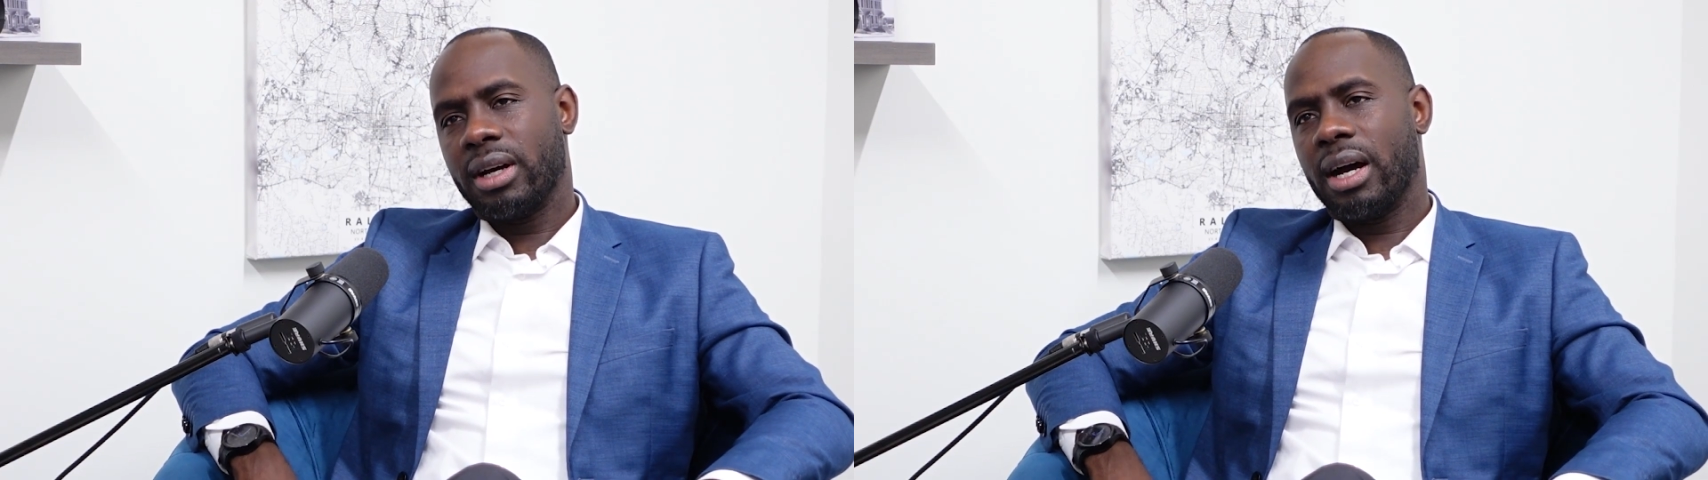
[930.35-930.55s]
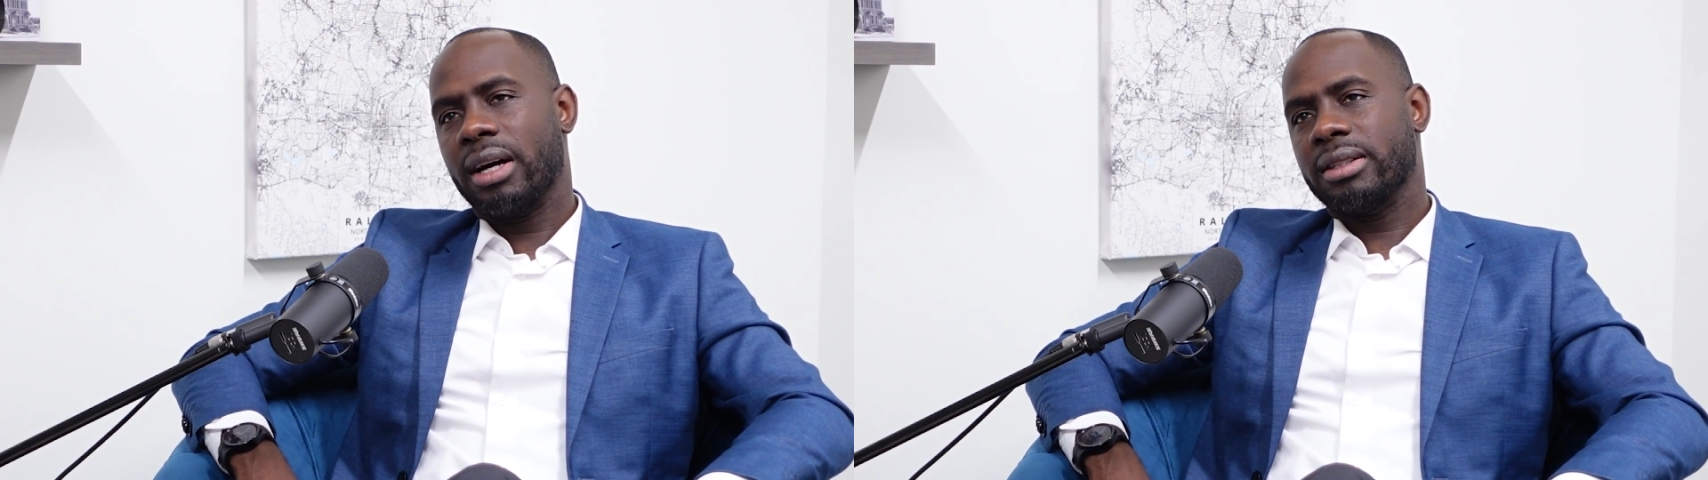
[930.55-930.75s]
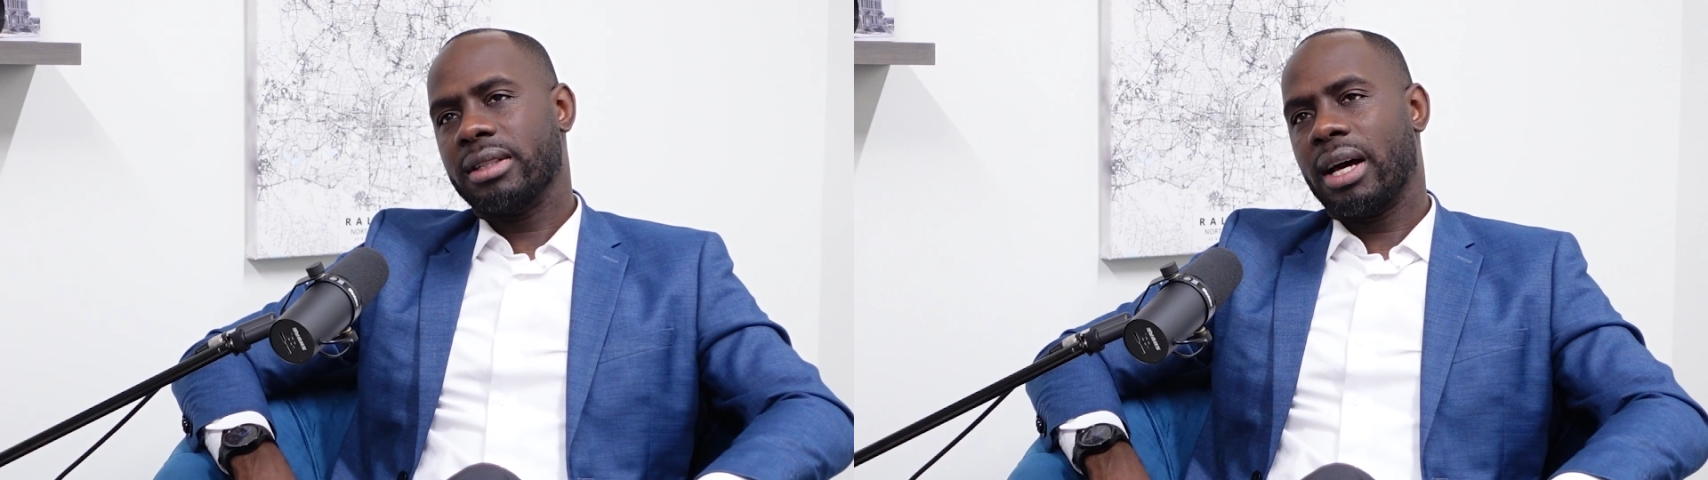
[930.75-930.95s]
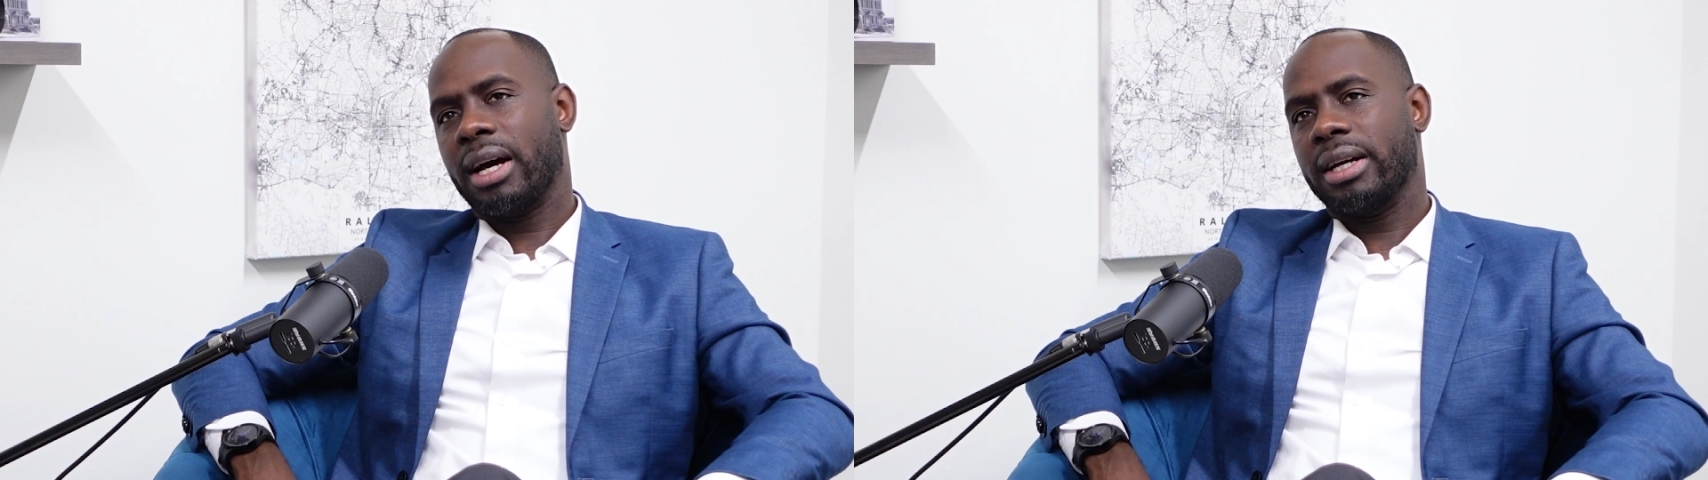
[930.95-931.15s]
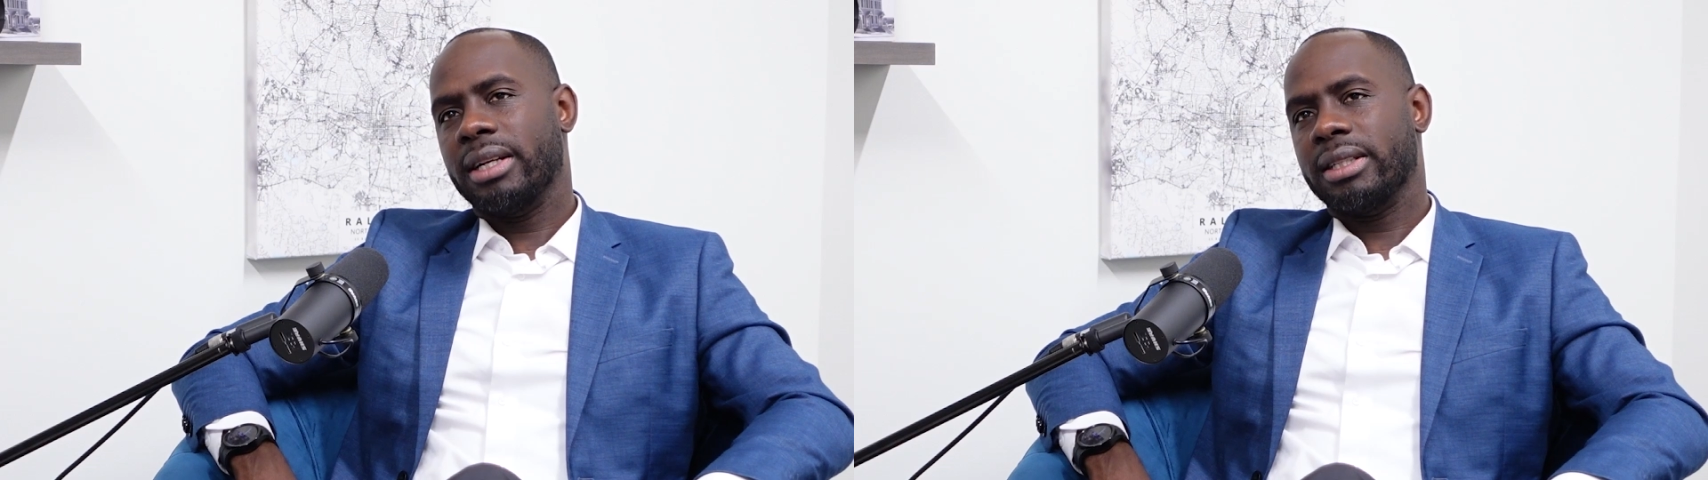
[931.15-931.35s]

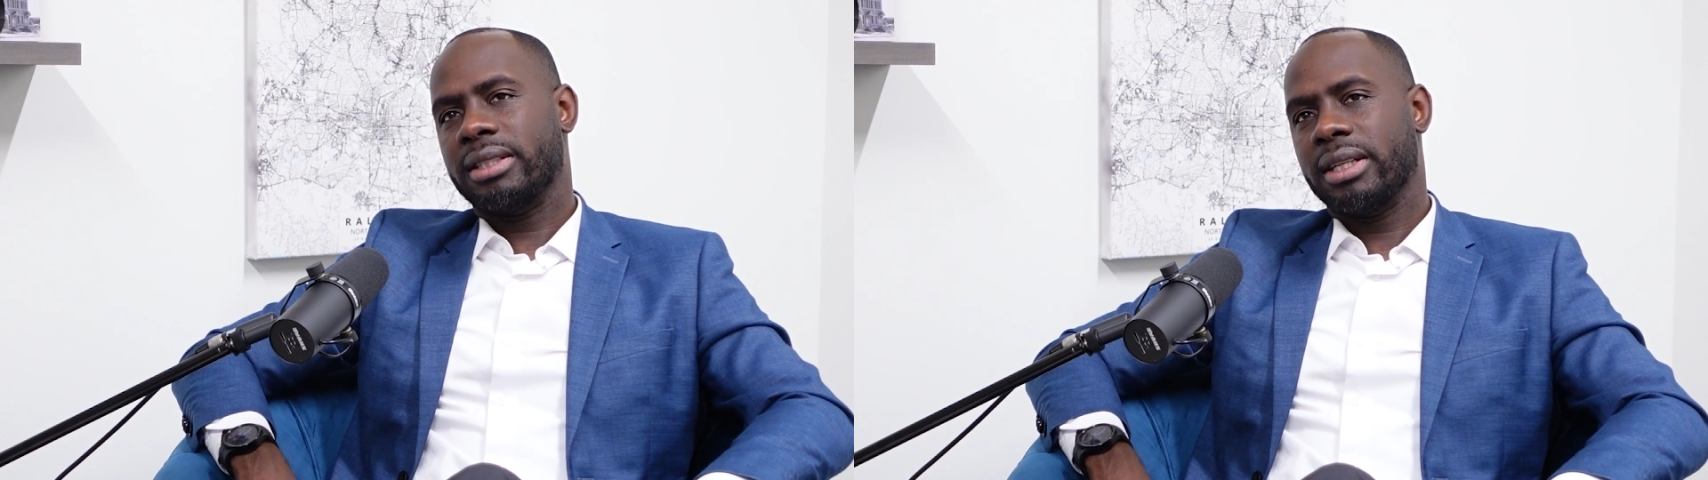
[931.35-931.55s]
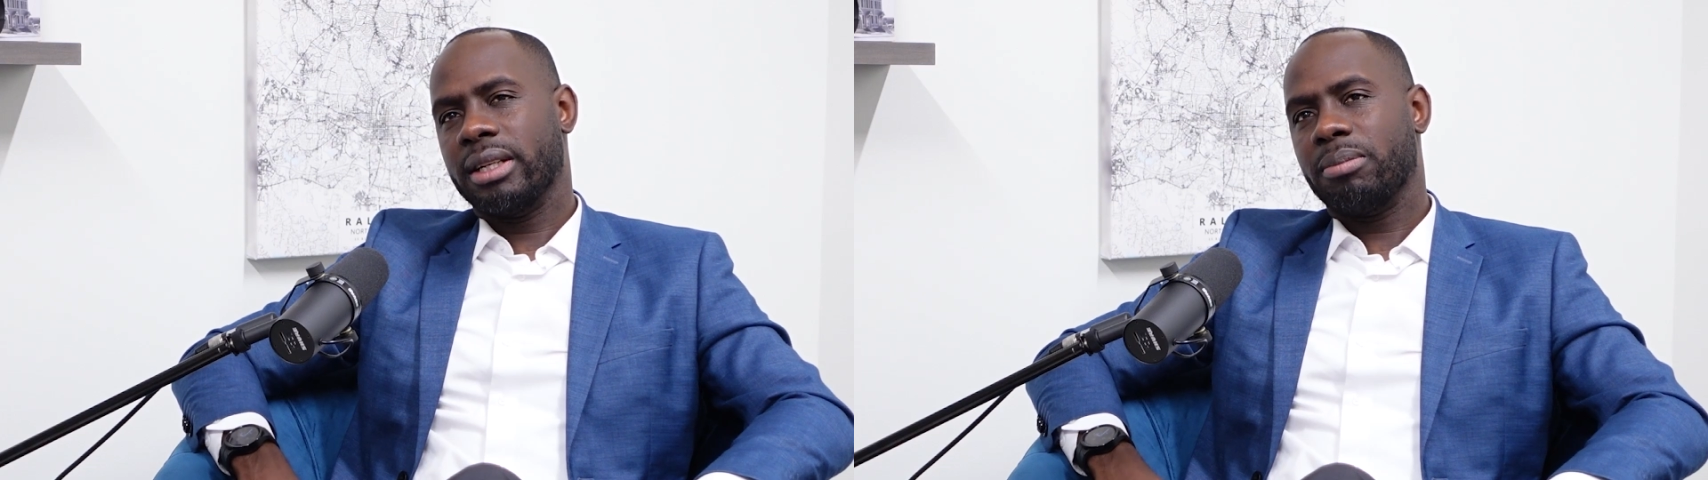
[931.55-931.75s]
line that's in